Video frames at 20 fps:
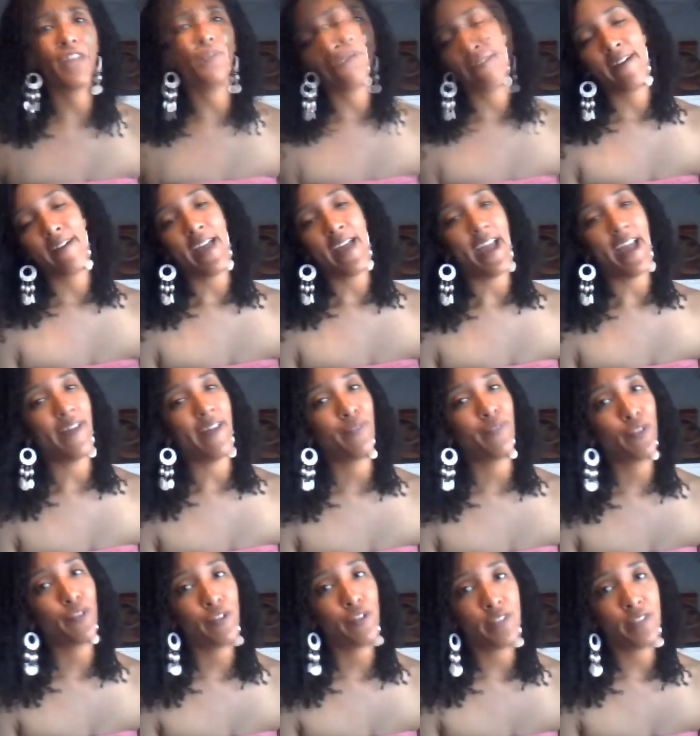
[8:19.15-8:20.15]
So
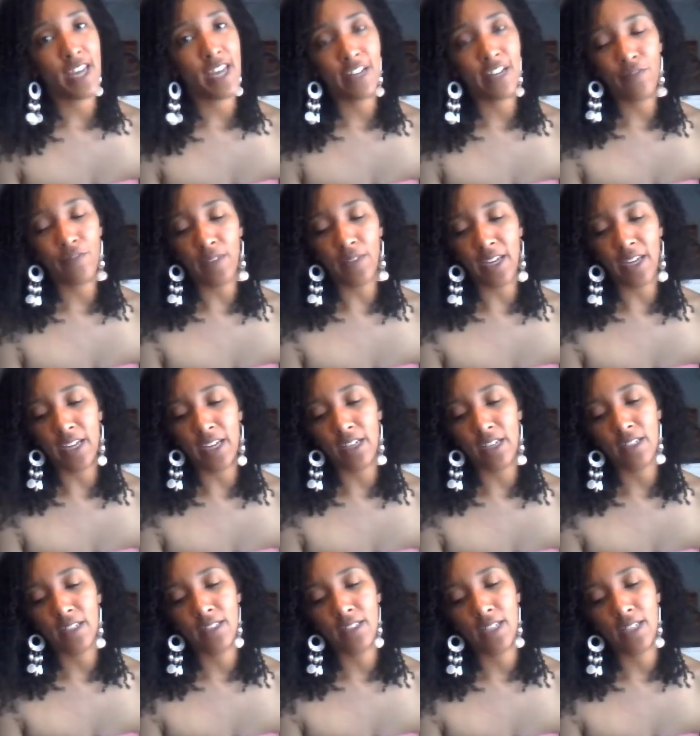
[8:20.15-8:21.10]
after that event,